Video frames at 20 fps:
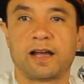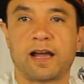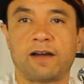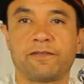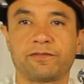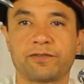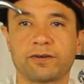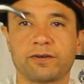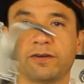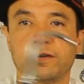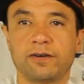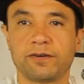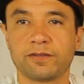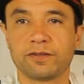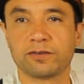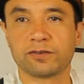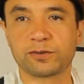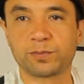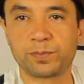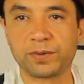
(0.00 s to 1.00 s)
after all
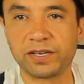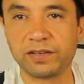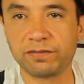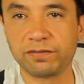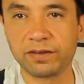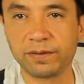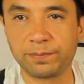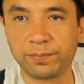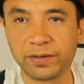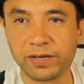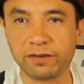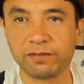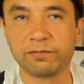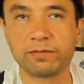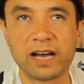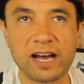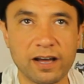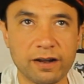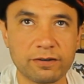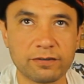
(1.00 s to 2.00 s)
those PvP
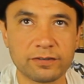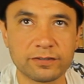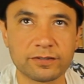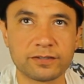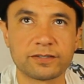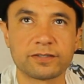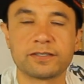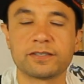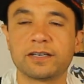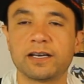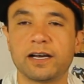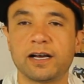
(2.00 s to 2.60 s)
battles,